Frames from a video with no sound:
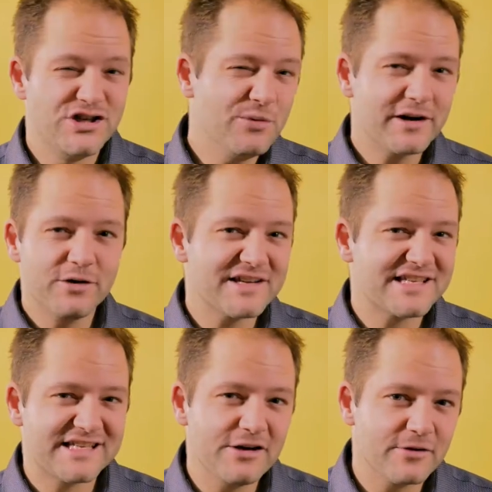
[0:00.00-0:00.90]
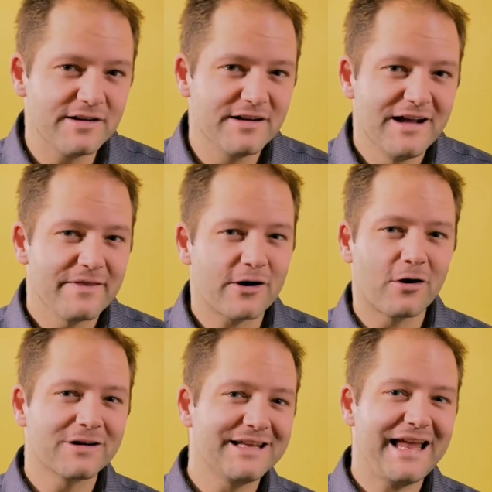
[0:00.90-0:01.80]
Do you want to know the secret that
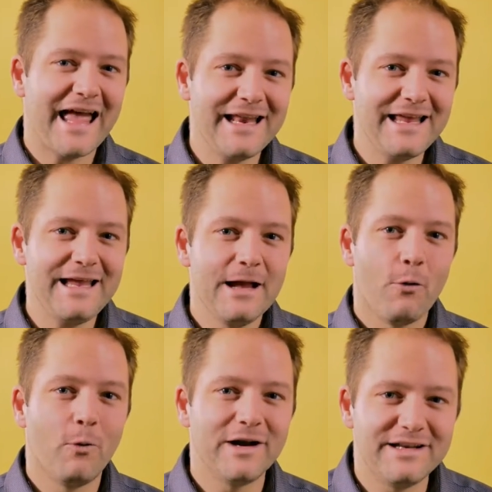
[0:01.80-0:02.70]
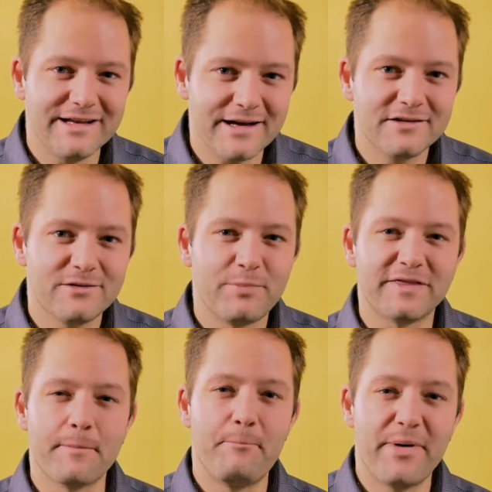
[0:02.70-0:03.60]
hardly anyone does,
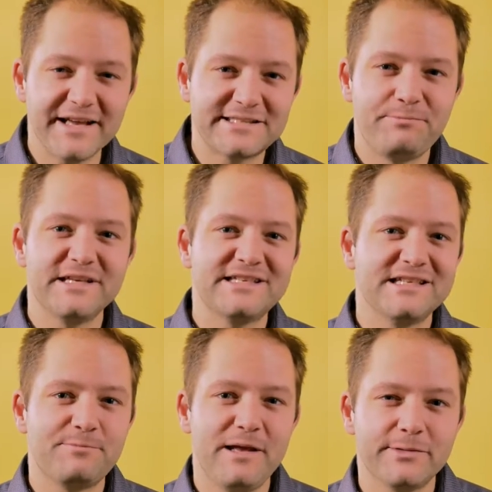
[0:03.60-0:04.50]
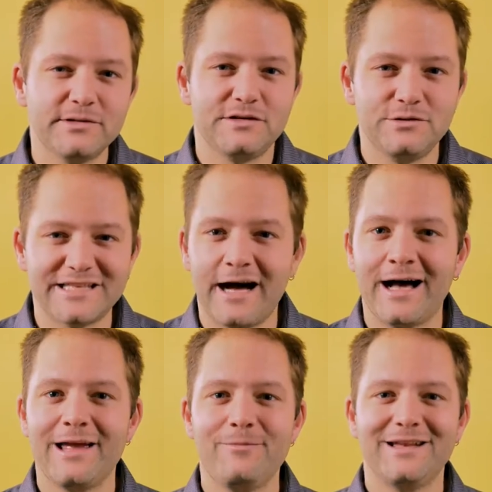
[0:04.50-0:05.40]
but the best business people do
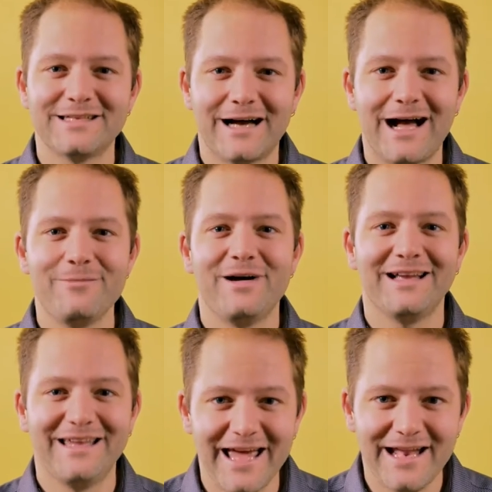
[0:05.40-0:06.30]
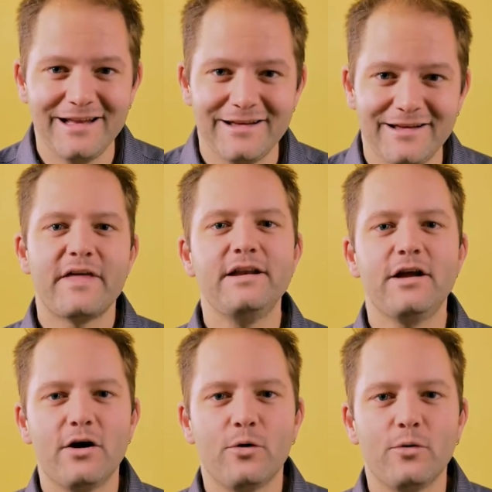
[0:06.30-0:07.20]
time and time again? They
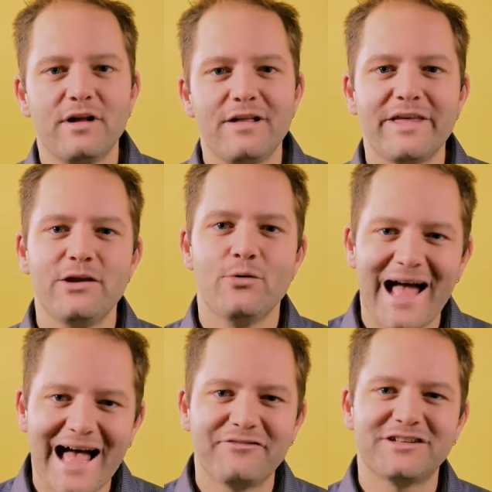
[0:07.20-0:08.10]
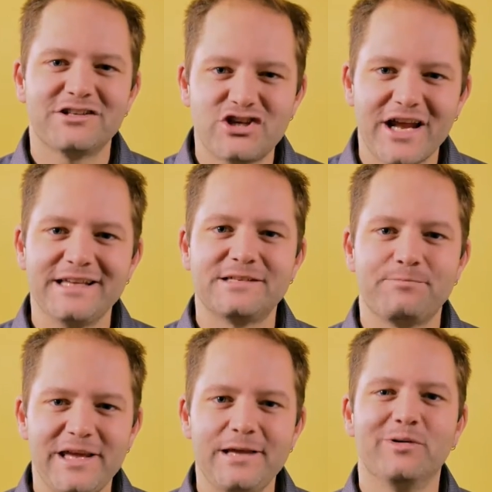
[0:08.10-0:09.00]
know that you have to chase
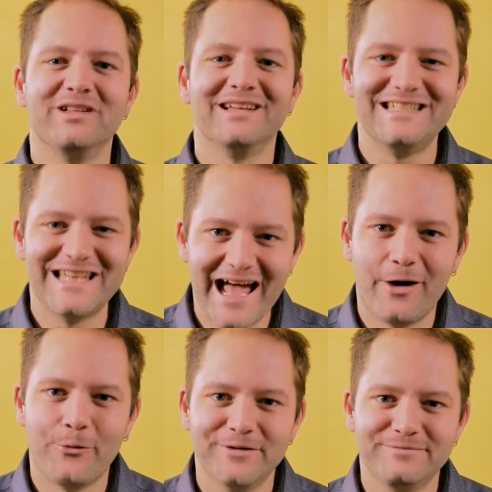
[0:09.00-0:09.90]
people down.